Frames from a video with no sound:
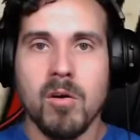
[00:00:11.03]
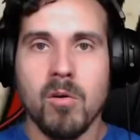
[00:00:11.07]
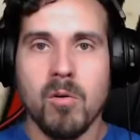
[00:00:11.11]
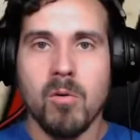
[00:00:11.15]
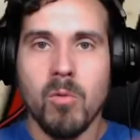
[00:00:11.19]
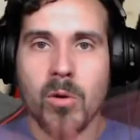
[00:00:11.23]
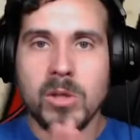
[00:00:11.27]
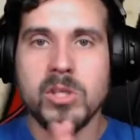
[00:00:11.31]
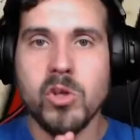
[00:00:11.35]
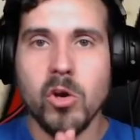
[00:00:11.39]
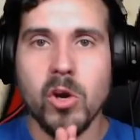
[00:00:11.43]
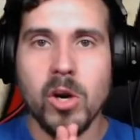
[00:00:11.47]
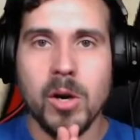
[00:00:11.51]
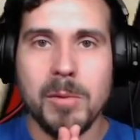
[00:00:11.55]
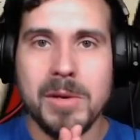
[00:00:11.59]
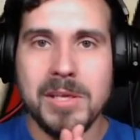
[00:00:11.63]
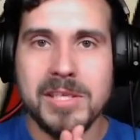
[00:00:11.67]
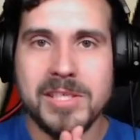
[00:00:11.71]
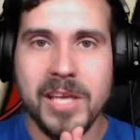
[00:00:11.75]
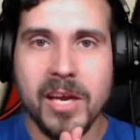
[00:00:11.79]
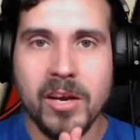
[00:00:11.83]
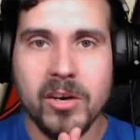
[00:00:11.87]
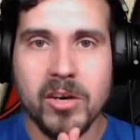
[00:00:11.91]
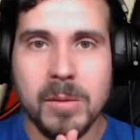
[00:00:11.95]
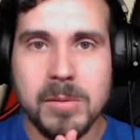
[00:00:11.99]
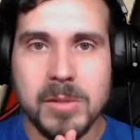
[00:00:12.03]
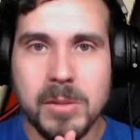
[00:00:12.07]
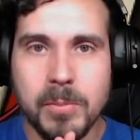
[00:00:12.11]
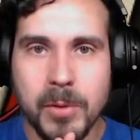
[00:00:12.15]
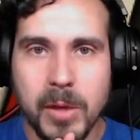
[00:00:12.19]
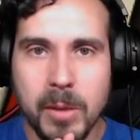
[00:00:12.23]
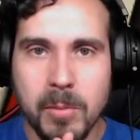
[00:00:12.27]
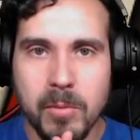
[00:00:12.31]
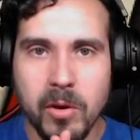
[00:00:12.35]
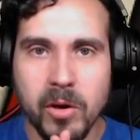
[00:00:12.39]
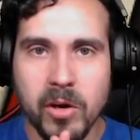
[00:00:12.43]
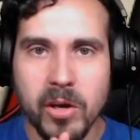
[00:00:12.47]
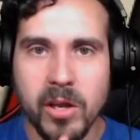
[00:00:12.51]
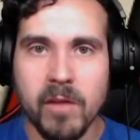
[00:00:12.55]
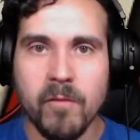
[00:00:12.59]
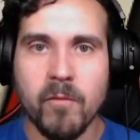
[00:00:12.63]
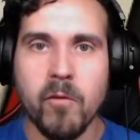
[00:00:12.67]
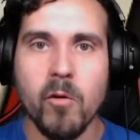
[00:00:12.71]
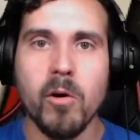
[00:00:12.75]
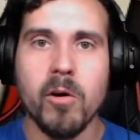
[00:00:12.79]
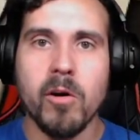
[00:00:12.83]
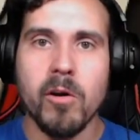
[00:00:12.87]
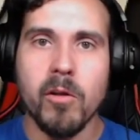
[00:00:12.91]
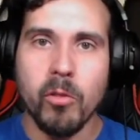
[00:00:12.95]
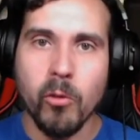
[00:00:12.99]
What's going on, everybody? Sour Cream Supreme here in
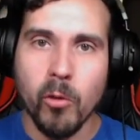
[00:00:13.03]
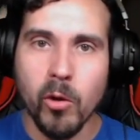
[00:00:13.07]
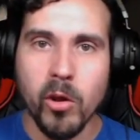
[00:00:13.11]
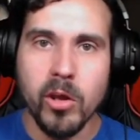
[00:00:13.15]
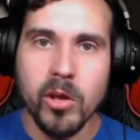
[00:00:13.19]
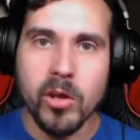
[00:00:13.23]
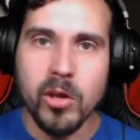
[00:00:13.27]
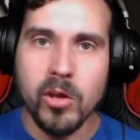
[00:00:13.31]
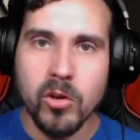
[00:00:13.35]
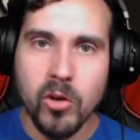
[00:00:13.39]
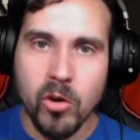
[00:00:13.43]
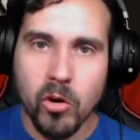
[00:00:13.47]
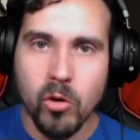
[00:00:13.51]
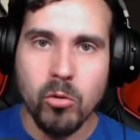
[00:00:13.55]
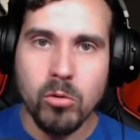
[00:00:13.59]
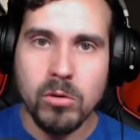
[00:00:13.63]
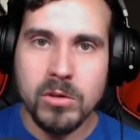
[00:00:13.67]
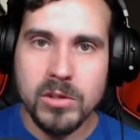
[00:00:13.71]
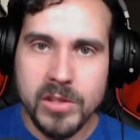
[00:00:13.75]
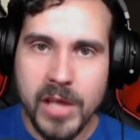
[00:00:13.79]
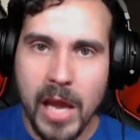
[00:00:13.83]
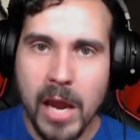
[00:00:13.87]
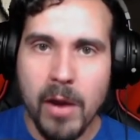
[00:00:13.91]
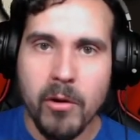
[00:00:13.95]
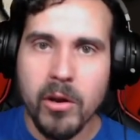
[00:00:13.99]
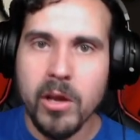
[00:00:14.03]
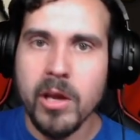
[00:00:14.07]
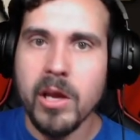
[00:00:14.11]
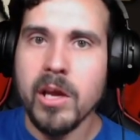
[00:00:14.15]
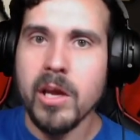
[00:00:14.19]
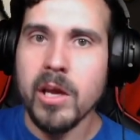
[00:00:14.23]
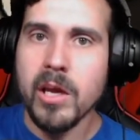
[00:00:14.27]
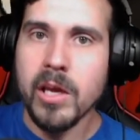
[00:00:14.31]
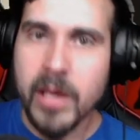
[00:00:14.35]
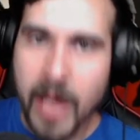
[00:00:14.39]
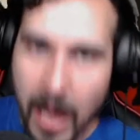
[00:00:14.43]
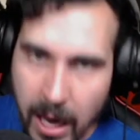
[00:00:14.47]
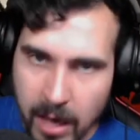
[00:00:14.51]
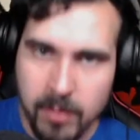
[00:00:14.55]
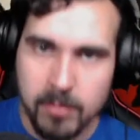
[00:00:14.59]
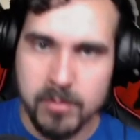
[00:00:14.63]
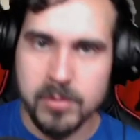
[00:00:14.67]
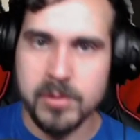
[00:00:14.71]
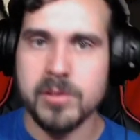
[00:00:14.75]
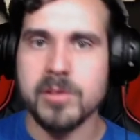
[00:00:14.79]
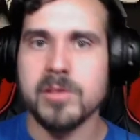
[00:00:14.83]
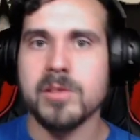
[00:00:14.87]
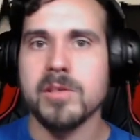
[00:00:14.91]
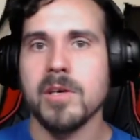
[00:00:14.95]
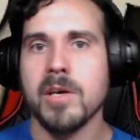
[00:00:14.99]
for three new scary
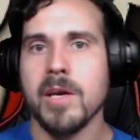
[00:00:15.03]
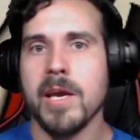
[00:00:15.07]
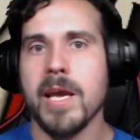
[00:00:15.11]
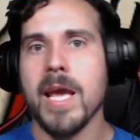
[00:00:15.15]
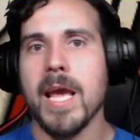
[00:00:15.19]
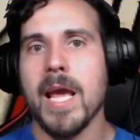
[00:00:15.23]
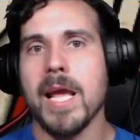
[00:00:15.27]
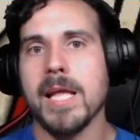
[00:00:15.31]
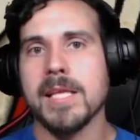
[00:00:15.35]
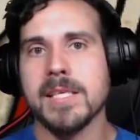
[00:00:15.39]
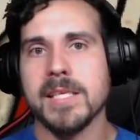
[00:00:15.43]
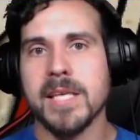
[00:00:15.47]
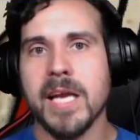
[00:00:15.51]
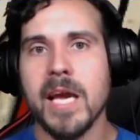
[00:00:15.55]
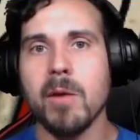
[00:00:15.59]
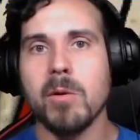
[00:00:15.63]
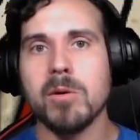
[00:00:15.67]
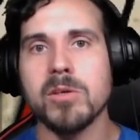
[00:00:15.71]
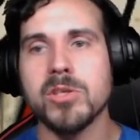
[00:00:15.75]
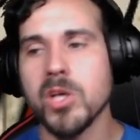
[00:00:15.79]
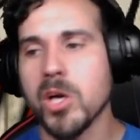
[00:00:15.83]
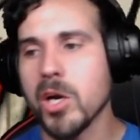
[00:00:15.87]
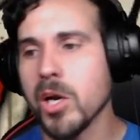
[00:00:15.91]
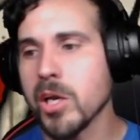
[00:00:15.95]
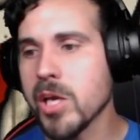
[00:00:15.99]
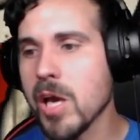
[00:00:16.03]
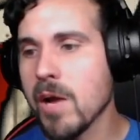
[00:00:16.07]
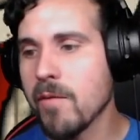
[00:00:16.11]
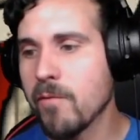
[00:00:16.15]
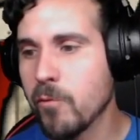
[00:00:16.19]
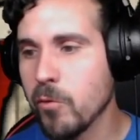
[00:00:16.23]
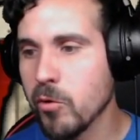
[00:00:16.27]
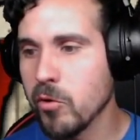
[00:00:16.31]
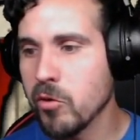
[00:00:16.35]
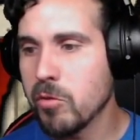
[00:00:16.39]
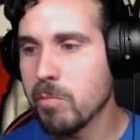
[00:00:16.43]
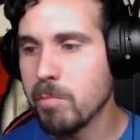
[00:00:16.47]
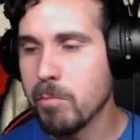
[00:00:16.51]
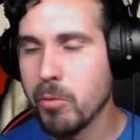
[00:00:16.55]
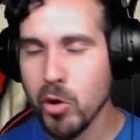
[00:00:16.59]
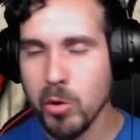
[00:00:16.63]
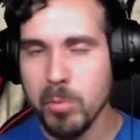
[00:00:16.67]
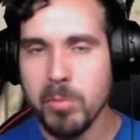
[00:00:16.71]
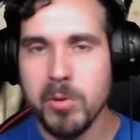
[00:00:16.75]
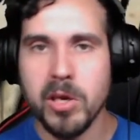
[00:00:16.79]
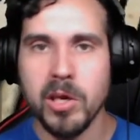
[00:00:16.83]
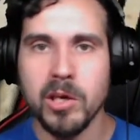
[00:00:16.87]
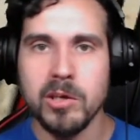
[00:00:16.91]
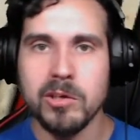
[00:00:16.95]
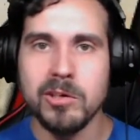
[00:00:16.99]
games. And tonight we're starting off with Poop
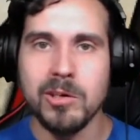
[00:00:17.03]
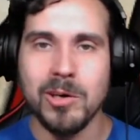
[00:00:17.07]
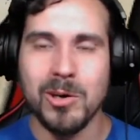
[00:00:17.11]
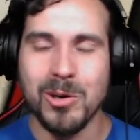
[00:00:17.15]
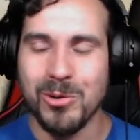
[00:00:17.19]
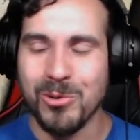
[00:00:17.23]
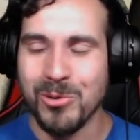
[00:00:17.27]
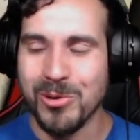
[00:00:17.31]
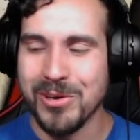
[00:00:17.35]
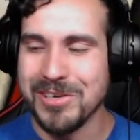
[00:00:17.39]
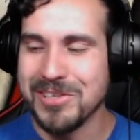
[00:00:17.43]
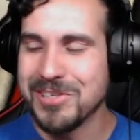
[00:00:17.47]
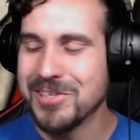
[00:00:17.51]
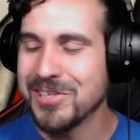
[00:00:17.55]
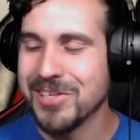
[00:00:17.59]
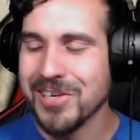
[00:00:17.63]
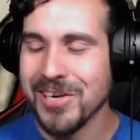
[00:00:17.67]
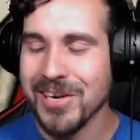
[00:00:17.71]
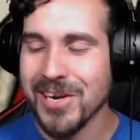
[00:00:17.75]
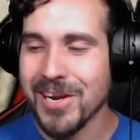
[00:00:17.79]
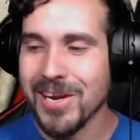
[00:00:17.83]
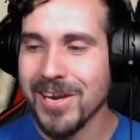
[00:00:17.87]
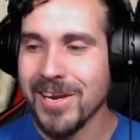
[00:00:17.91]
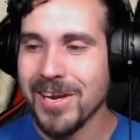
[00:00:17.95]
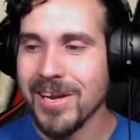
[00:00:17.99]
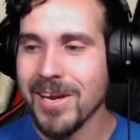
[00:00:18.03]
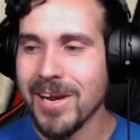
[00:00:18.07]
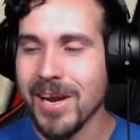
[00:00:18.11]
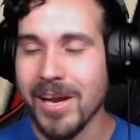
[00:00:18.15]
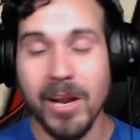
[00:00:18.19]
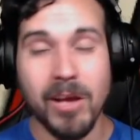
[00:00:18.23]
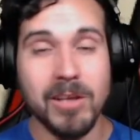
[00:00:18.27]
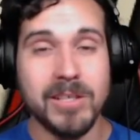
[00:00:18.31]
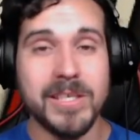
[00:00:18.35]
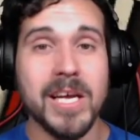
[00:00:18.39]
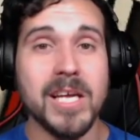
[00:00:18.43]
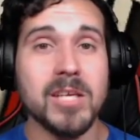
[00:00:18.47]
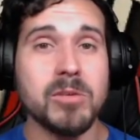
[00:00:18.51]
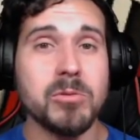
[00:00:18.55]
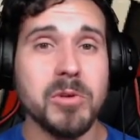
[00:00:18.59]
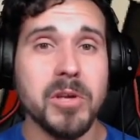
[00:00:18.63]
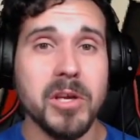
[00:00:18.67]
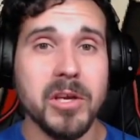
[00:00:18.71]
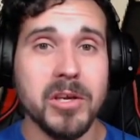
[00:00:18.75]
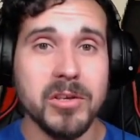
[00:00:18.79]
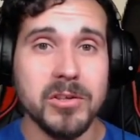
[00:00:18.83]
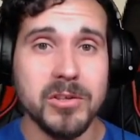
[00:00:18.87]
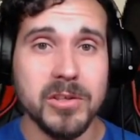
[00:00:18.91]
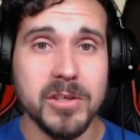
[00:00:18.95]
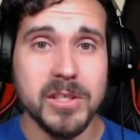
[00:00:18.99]
Killer, which I know sounds
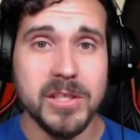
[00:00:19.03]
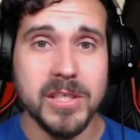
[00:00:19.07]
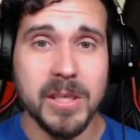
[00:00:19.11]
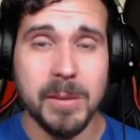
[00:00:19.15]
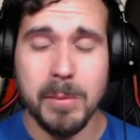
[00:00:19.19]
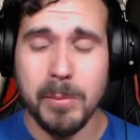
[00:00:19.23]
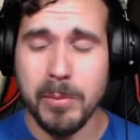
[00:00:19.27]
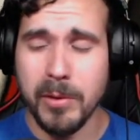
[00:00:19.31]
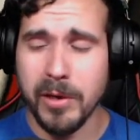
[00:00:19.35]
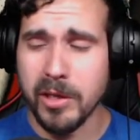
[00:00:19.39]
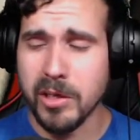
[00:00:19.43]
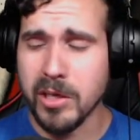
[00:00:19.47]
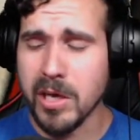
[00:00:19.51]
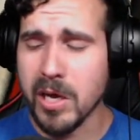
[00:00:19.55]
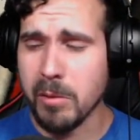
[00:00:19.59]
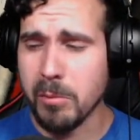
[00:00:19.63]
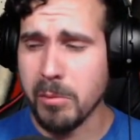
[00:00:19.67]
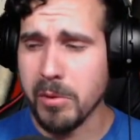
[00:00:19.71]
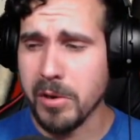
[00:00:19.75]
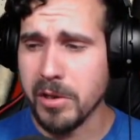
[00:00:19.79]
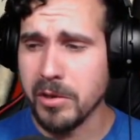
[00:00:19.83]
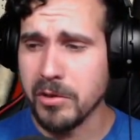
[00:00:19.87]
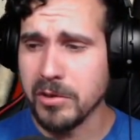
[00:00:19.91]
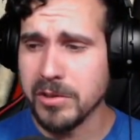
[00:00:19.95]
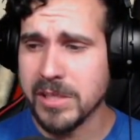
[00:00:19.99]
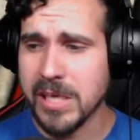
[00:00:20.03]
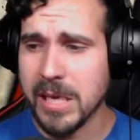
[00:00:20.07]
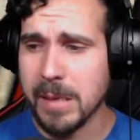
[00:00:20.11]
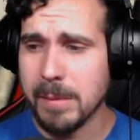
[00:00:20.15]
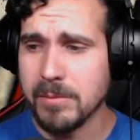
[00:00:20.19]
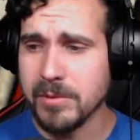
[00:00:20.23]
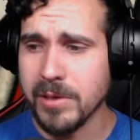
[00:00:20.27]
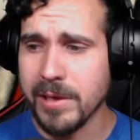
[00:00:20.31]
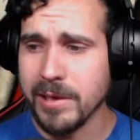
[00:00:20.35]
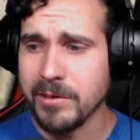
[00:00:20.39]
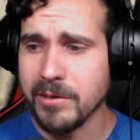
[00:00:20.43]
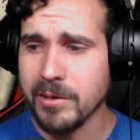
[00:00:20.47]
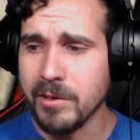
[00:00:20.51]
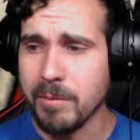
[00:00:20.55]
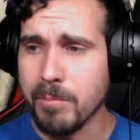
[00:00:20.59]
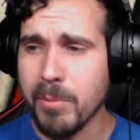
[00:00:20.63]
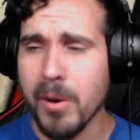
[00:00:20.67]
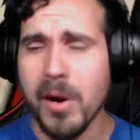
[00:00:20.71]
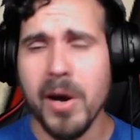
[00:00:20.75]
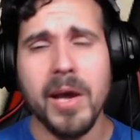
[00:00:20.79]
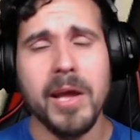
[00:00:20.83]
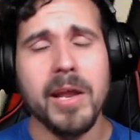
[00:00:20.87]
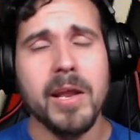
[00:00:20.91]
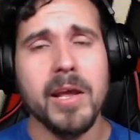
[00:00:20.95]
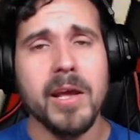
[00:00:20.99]
ridiculous. I've been playing a lot of ridiculous games lately, but